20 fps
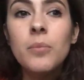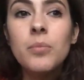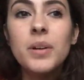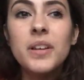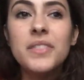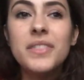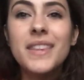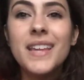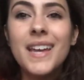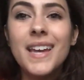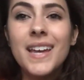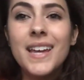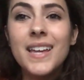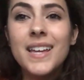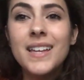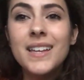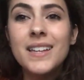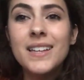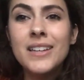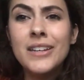But
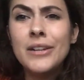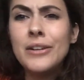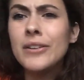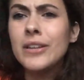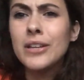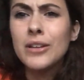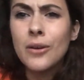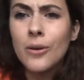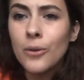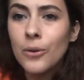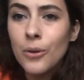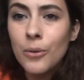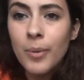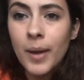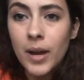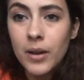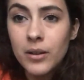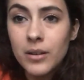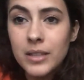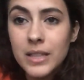then, you know, like cocoa
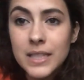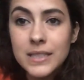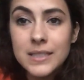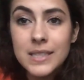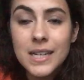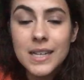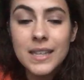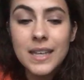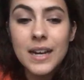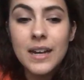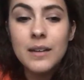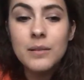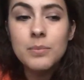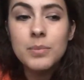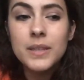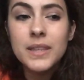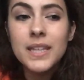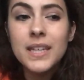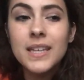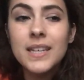powder, things like that.
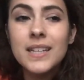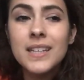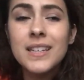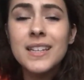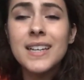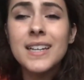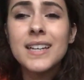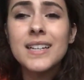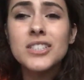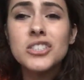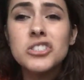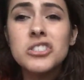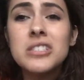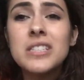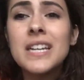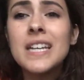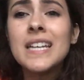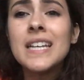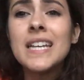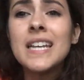But then, like,
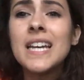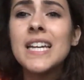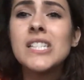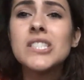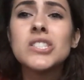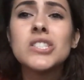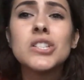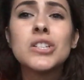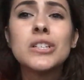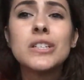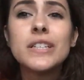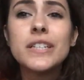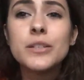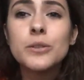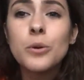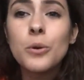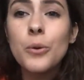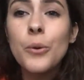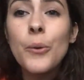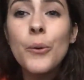just a nice,
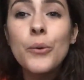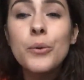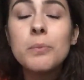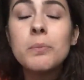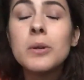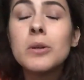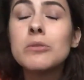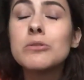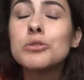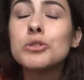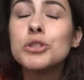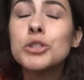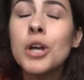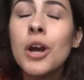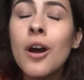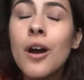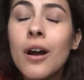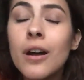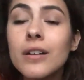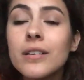good old milk
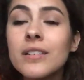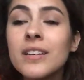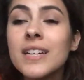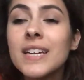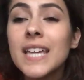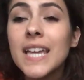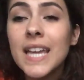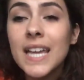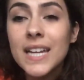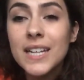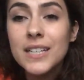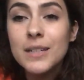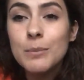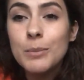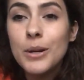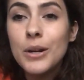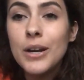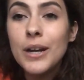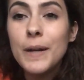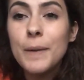chocolate candy
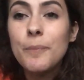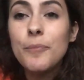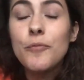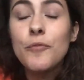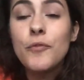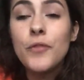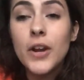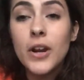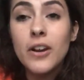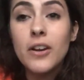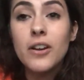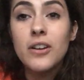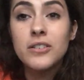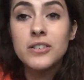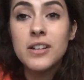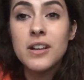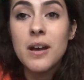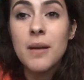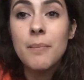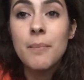bar, very
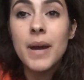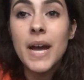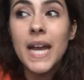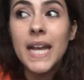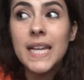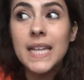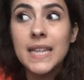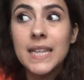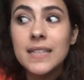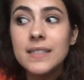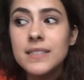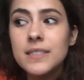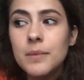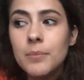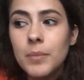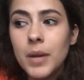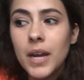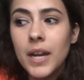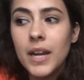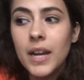hard to come by, at least
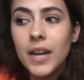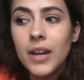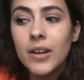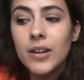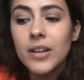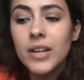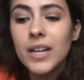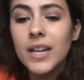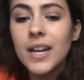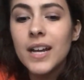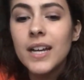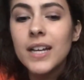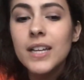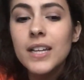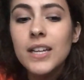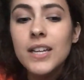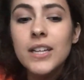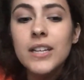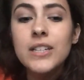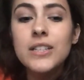in my area.
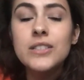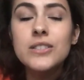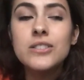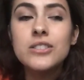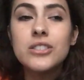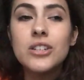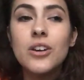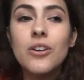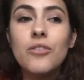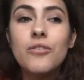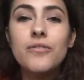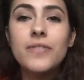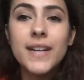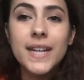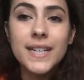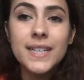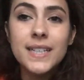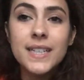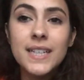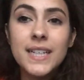So
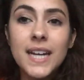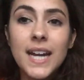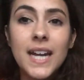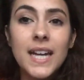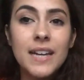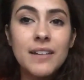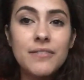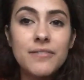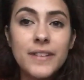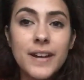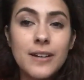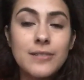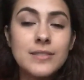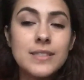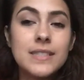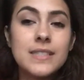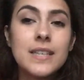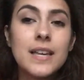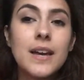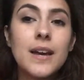finally, I have found
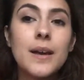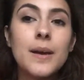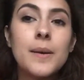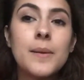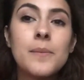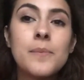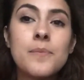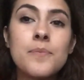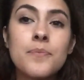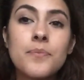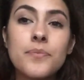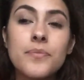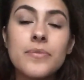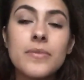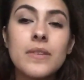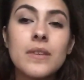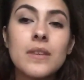some